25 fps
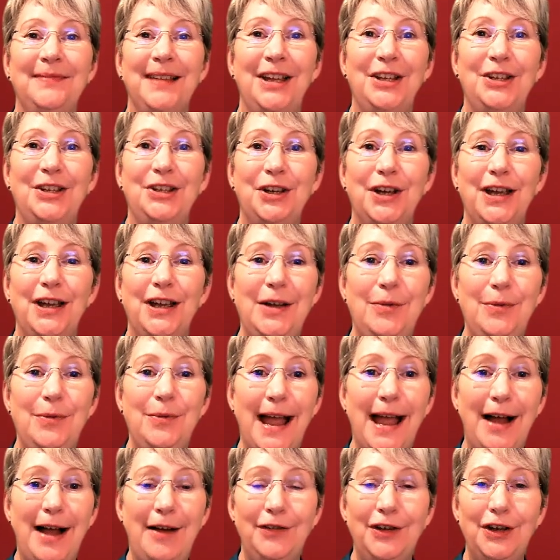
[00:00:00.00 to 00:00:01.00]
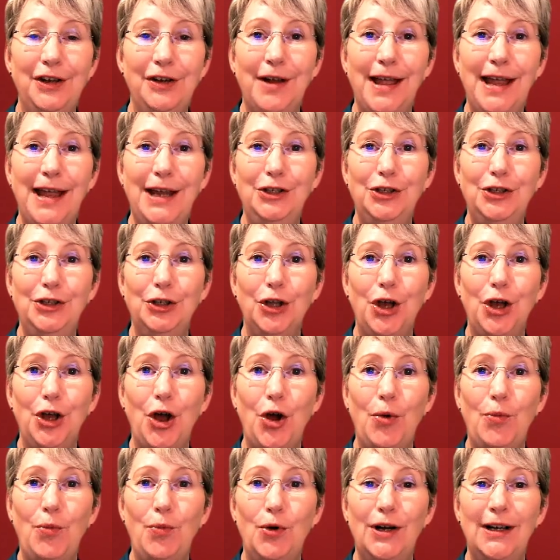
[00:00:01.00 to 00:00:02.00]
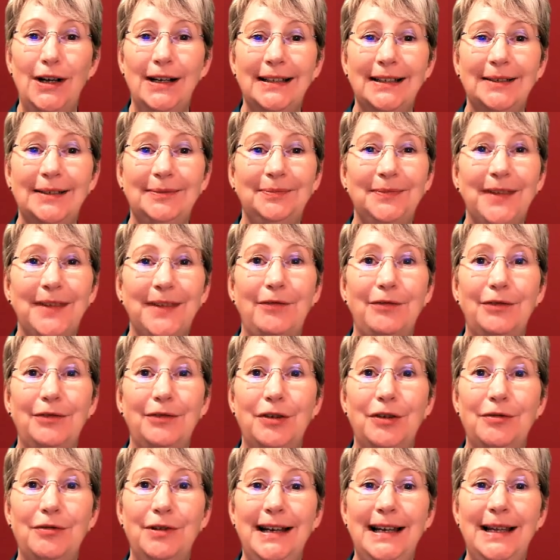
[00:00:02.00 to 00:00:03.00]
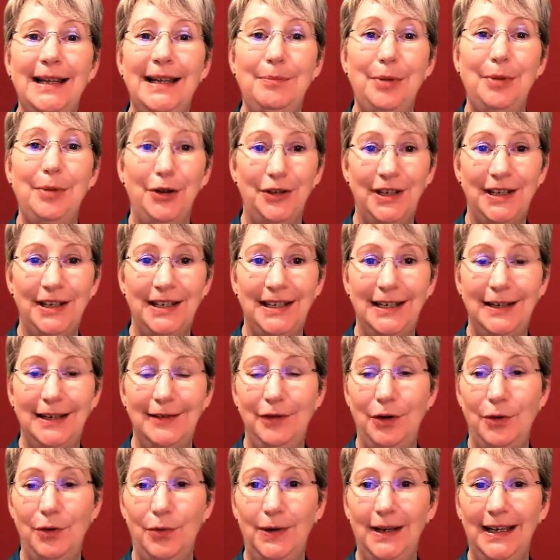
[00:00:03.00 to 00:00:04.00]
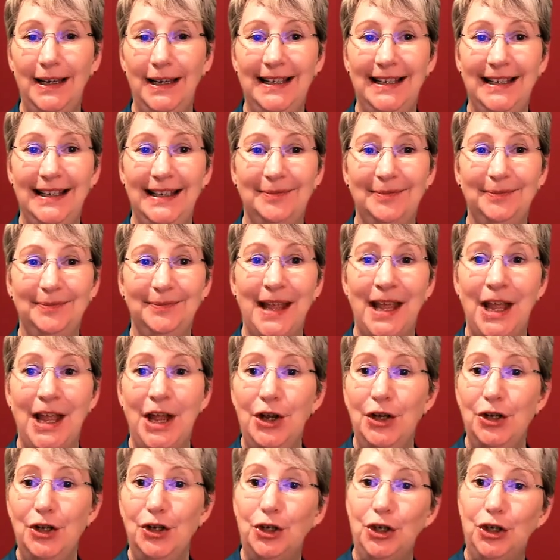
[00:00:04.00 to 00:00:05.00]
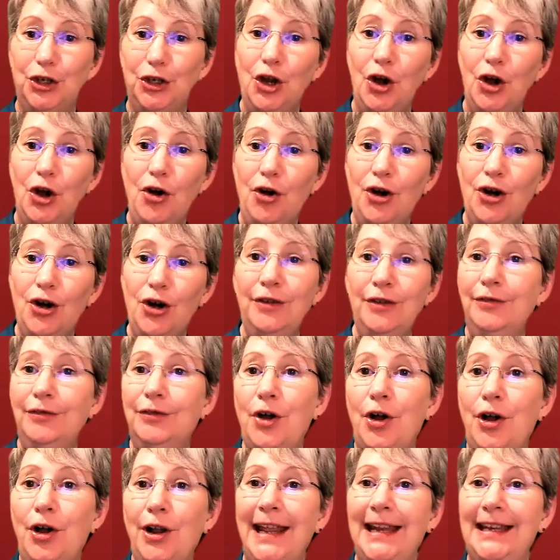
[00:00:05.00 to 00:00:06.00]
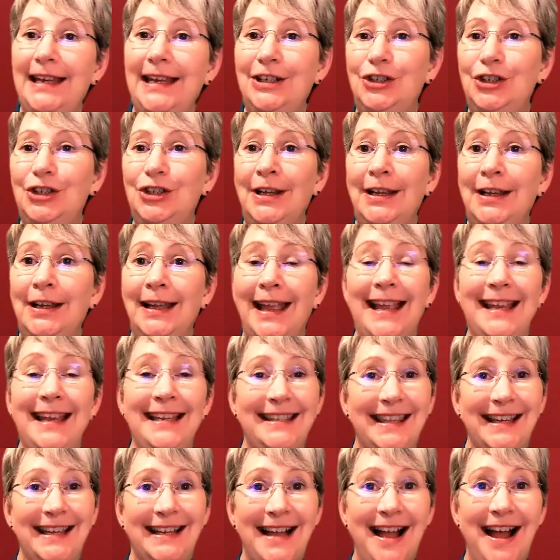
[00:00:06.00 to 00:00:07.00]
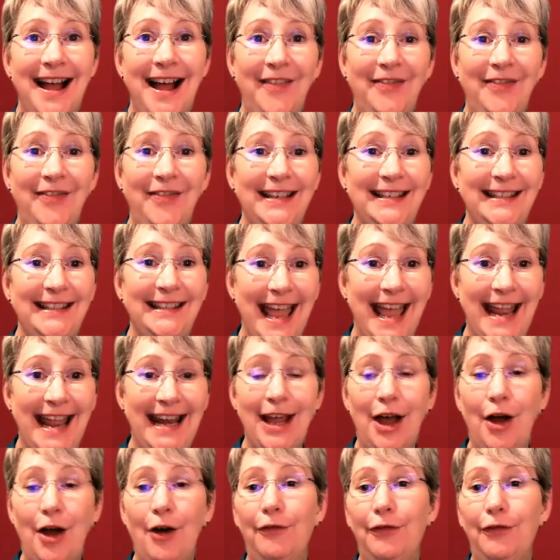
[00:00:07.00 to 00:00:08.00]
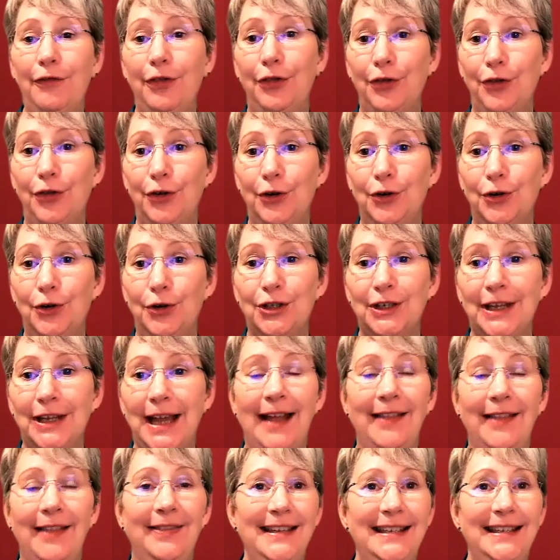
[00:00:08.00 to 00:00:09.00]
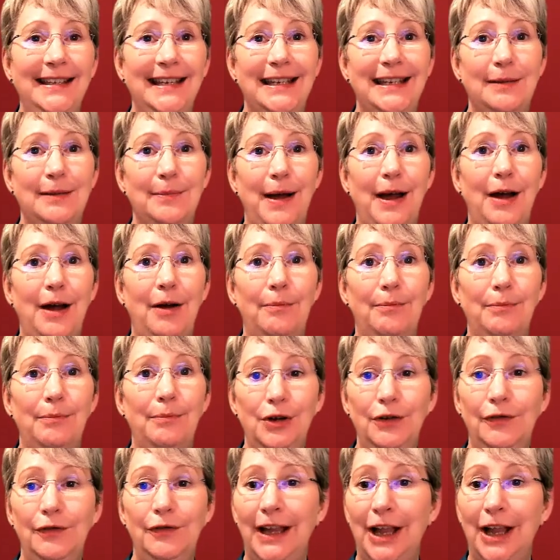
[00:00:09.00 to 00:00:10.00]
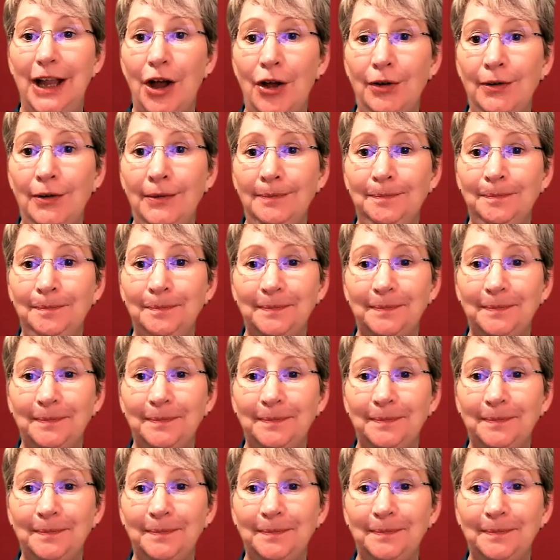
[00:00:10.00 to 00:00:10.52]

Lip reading: So here we have your angel homework for a really positive week. So your overall energy is the card, the 10 of Thought, and this is about moving on,